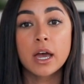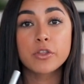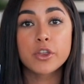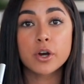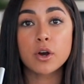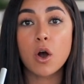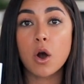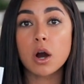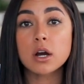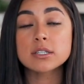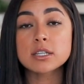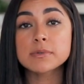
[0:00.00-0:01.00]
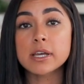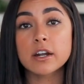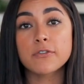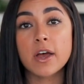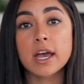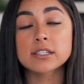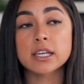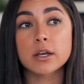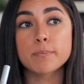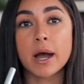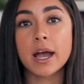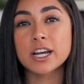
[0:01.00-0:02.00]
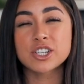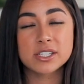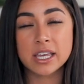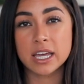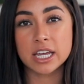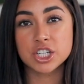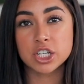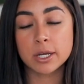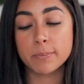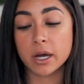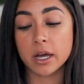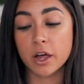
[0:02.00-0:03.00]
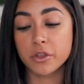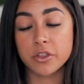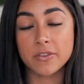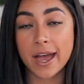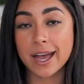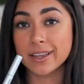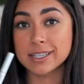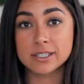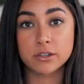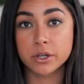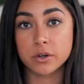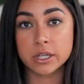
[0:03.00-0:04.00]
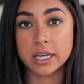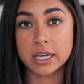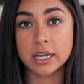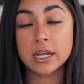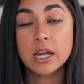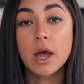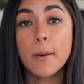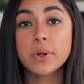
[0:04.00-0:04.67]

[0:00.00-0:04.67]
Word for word: There are some side effects, like my eyes just get itchy, but other than that, that's literally it.